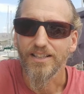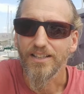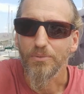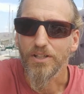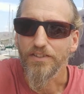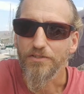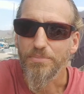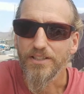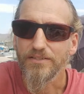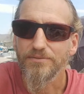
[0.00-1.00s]
uh, where
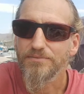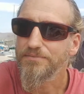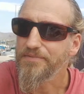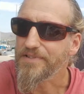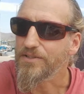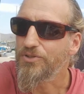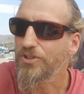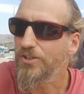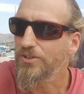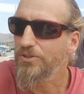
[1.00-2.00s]
we've been.
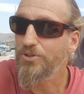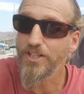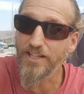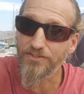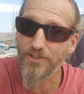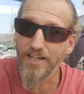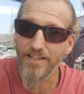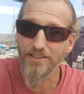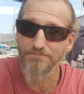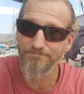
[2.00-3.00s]
So today is
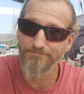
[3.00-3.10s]
Friday.